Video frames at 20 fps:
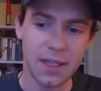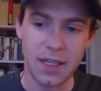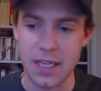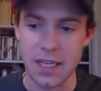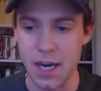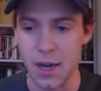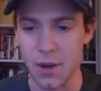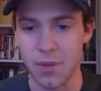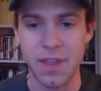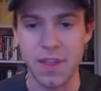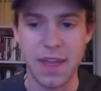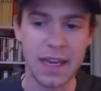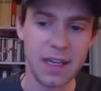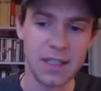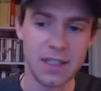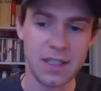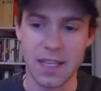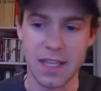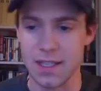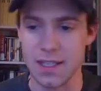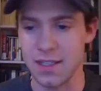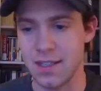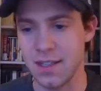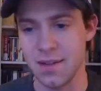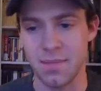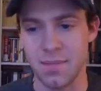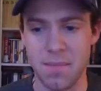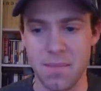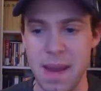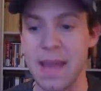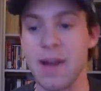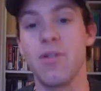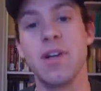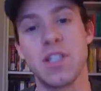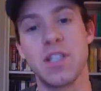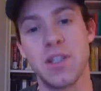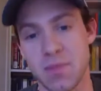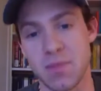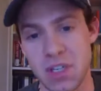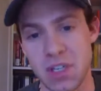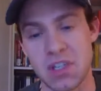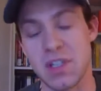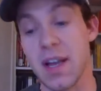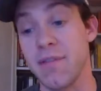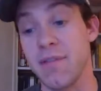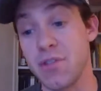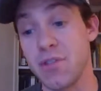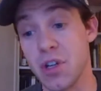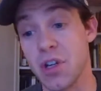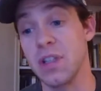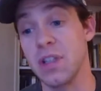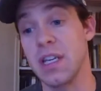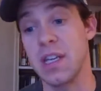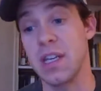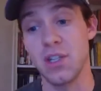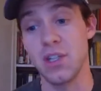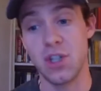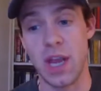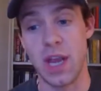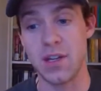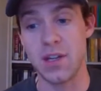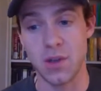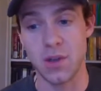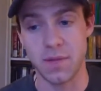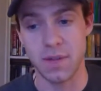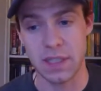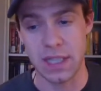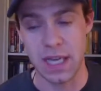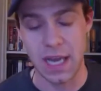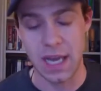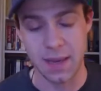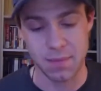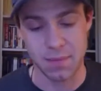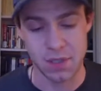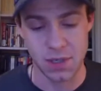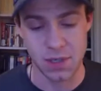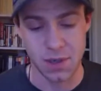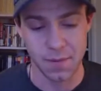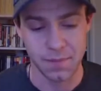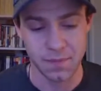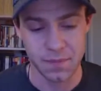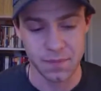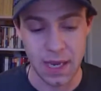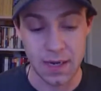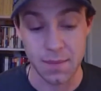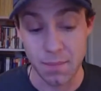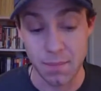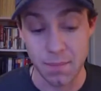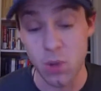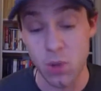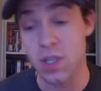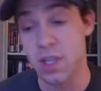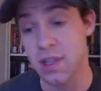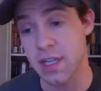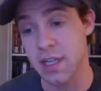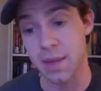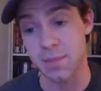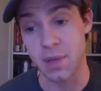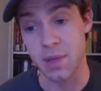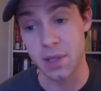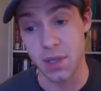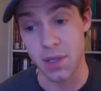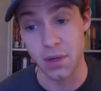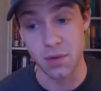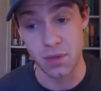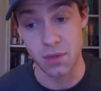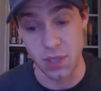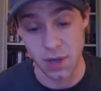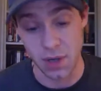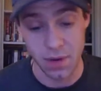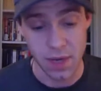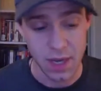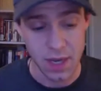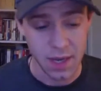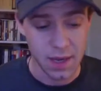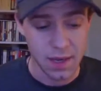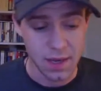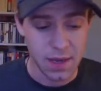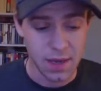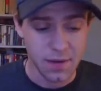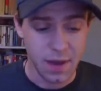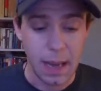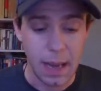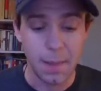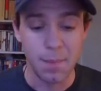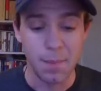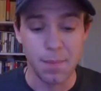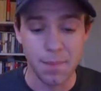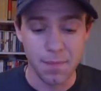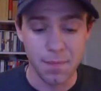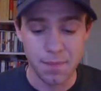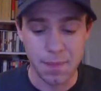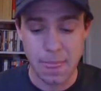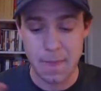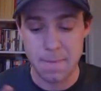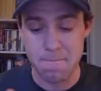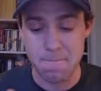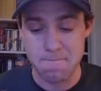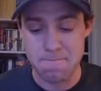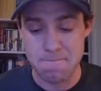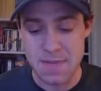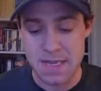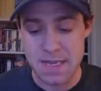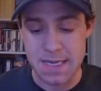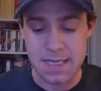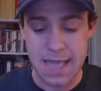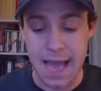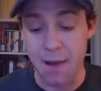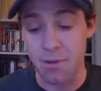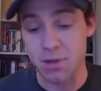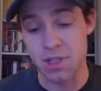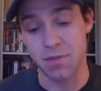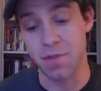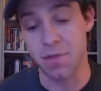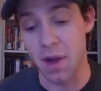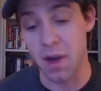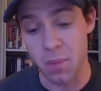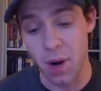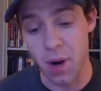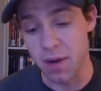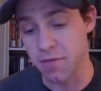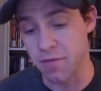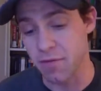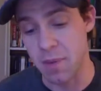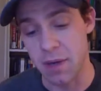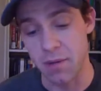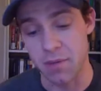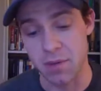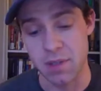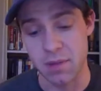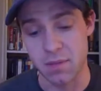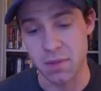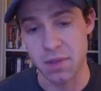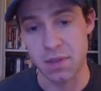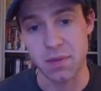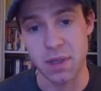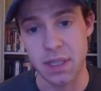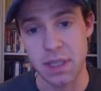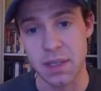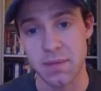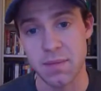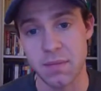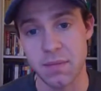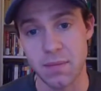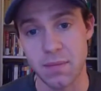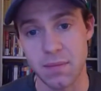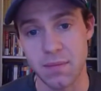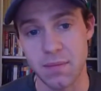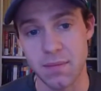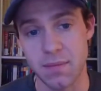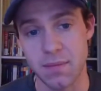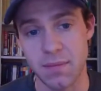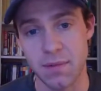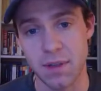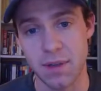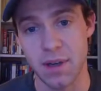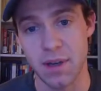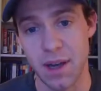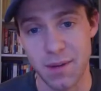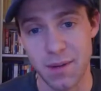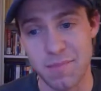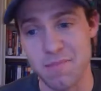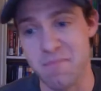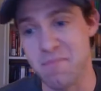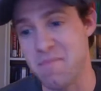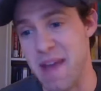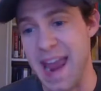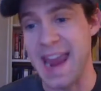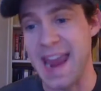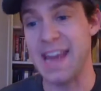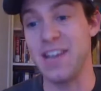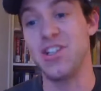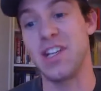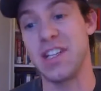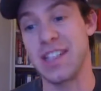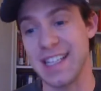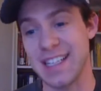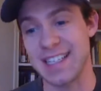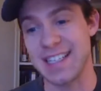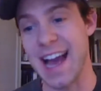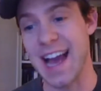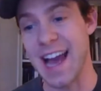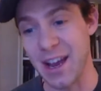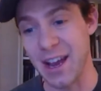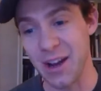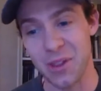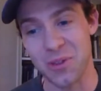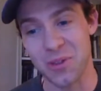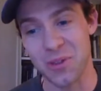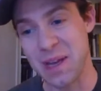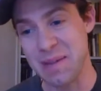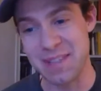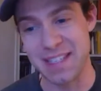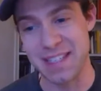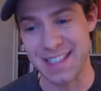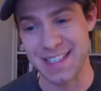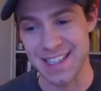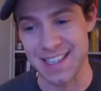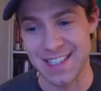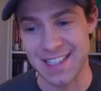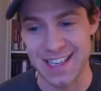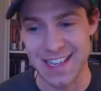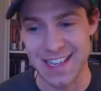things, that mannerisms and stuff certainly can change over time. So, and most of the time they do. So that was the fun part for me, was really aging this guy all the way up to 60,